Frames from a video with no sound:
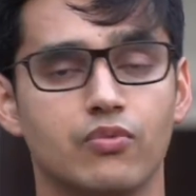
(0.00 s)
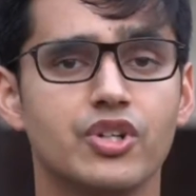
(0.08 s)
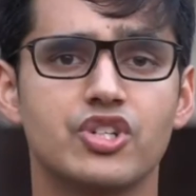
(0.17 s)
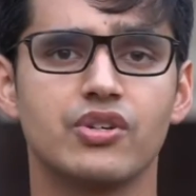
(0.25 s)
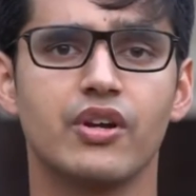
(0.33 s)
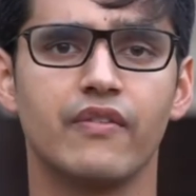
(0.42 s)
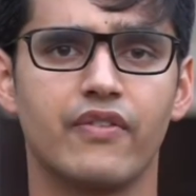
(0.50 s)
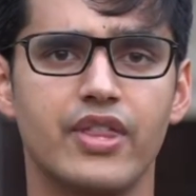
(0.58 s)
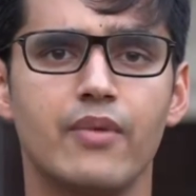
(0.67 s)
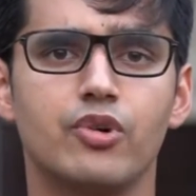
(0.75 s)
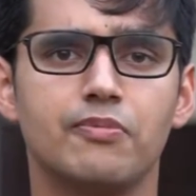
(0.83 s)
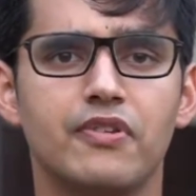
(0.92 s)
which for
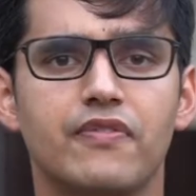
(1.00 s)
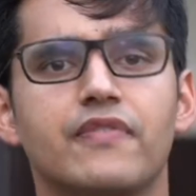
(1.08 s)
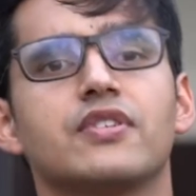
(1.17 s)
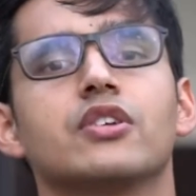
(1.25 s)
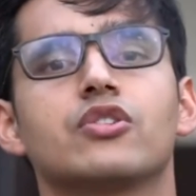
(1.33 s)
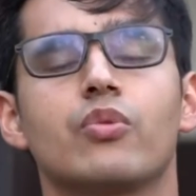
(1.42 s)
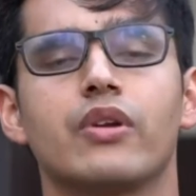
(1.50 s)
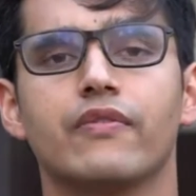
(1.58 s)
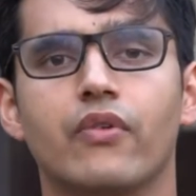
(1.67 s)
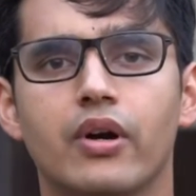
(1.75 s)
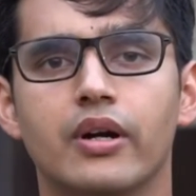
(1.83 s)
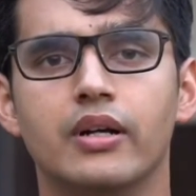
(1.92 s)
them would be 15 to
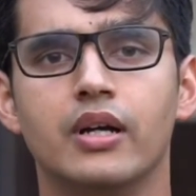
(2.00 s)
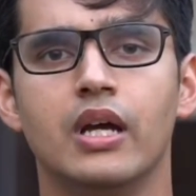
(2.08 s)
24.